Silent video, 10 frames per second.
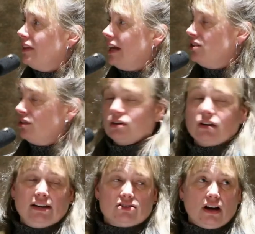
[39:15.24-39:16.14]
They do a
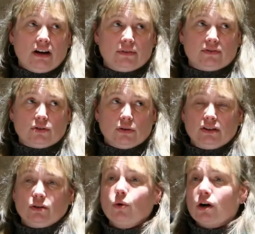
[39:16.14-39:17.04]
great job of
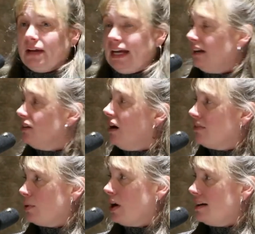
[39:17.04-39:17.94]
doing the warm
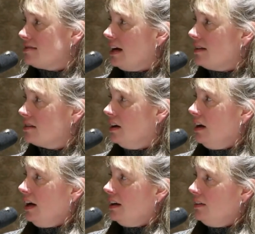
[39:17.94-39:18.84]
handoff process
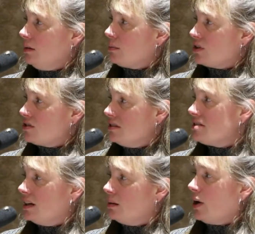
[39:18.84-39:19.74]
in the
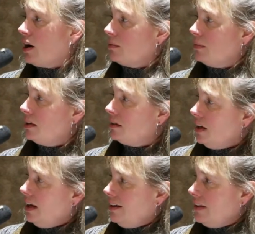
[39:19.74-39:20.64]
emergency
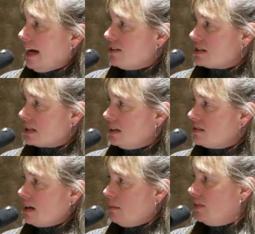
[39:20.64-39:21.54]
department. That just
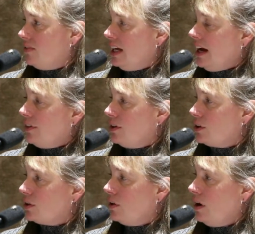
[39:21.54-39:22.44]
lists some of the
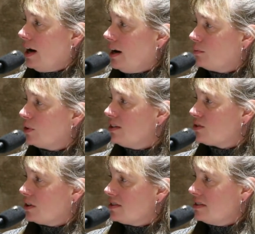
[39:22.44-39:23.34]
other
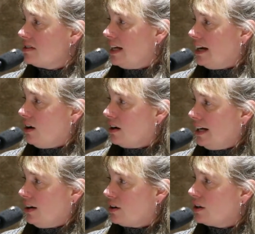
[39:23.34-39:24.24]
resources that
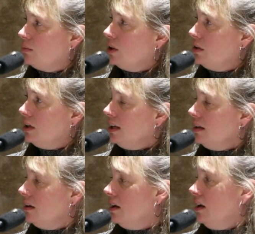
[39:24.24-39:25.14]
are in our
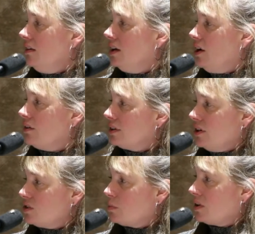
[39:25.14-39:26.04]
community. The
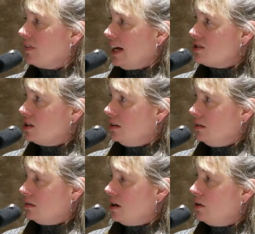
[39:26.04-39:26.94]
Overdose
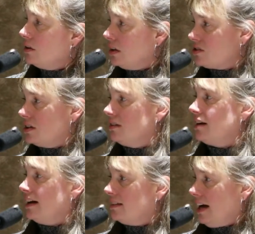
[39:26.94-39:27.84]
Prevention Coalition
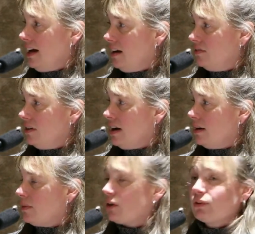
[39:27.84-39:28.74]
does have
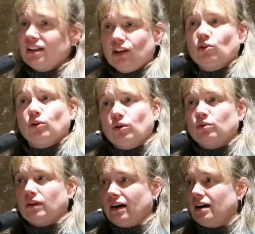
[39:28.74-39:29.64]
a really
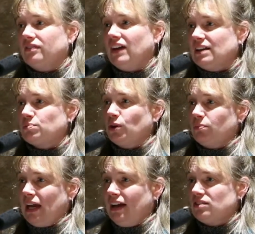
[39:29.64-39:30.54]
cool
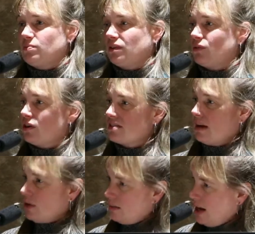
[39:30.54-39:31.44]
Facebook page, but of course
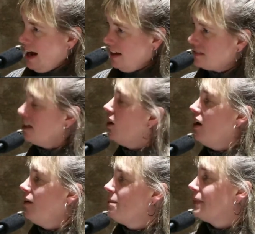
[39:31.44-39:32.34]
I'm not biased at
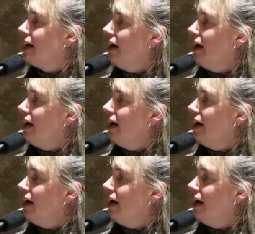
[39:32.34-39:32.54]
all.